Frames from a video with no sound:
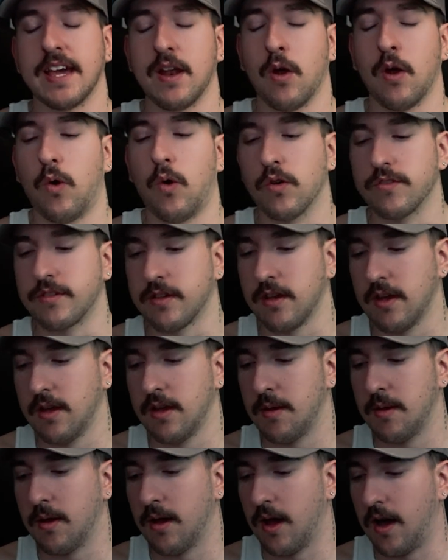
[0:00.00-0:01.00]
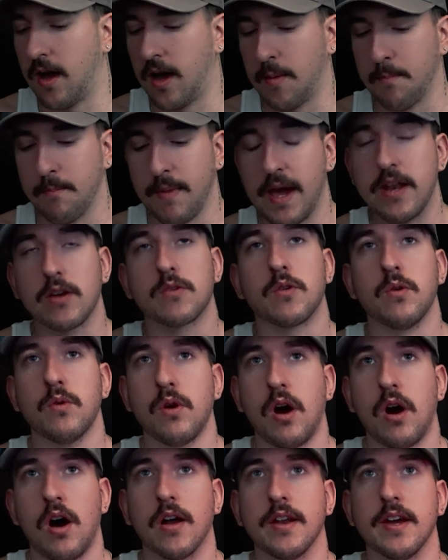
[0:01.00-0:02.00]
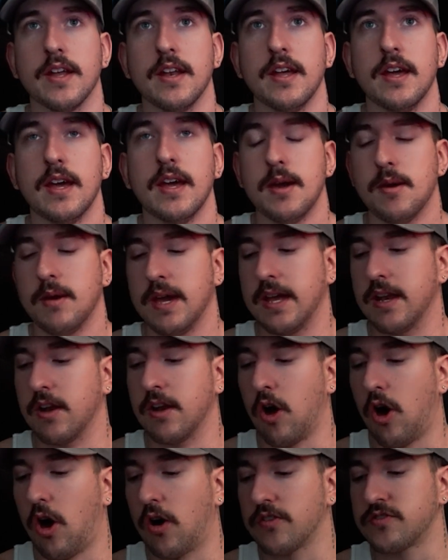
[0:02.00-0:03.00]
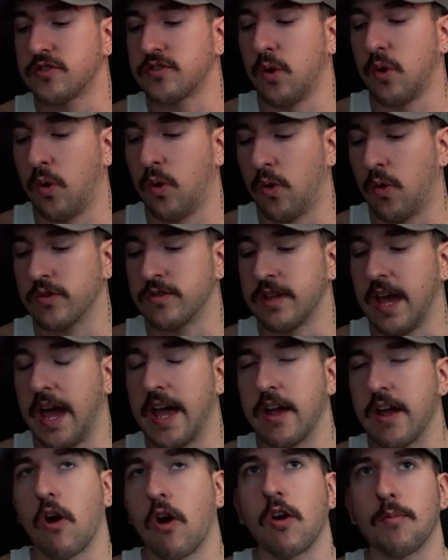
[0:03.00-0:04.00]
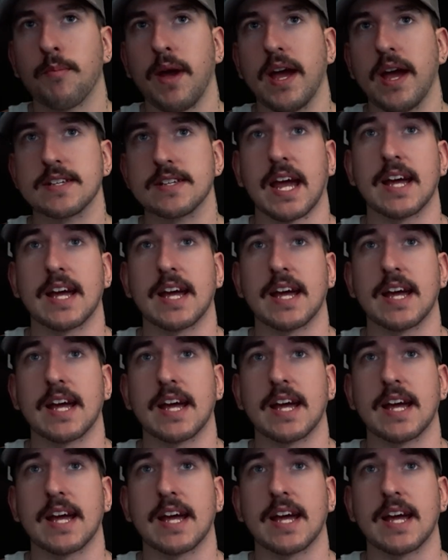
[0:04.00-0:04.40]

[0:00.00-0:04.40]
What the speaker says: It holds medical on it, and it also holds AR mags.